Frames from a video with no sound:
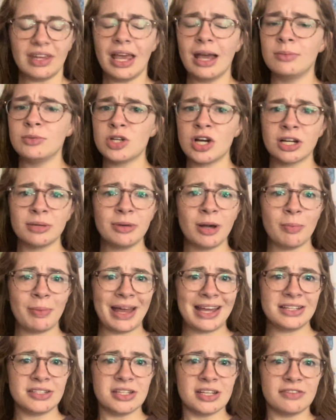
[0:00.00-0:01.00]
I'm talking about
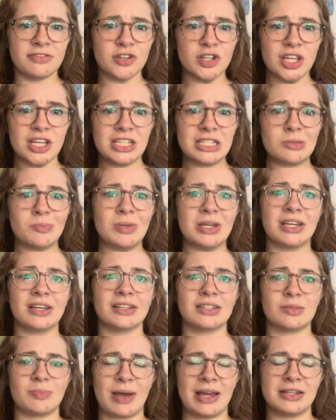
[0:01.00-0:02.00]
painting for this
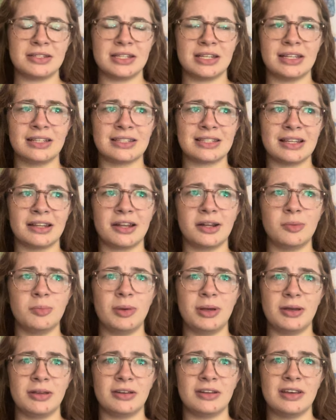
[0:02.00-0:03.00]
because painting is a little
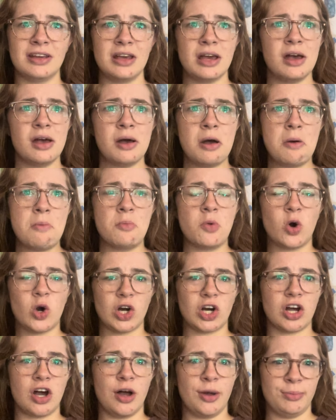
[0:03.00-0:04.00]
bit
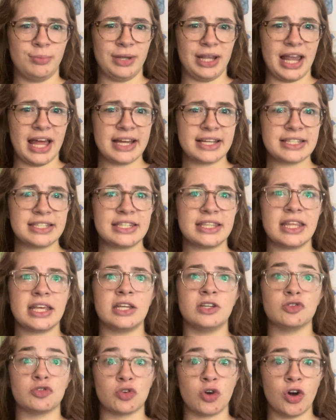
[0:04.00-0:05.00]
more complex
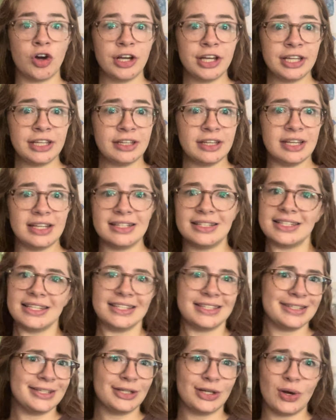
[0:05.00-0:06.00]
than drawing. It's
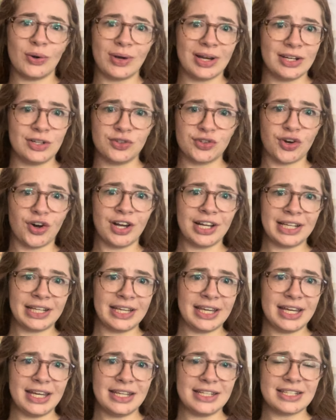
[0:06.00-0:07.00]
easy to go get a drawing
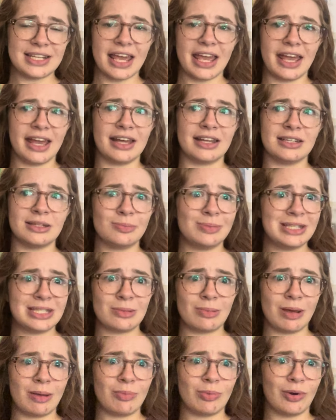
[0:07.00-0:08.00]
kit and a piece
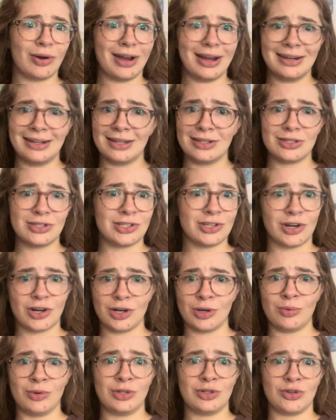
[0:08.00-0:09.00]
of paper and get
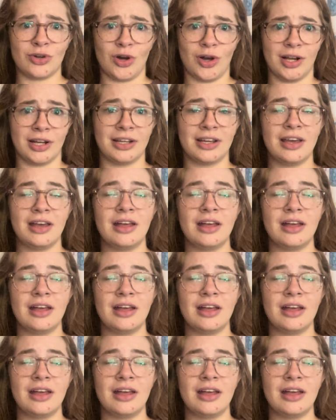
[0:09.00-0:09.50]
started with drawing.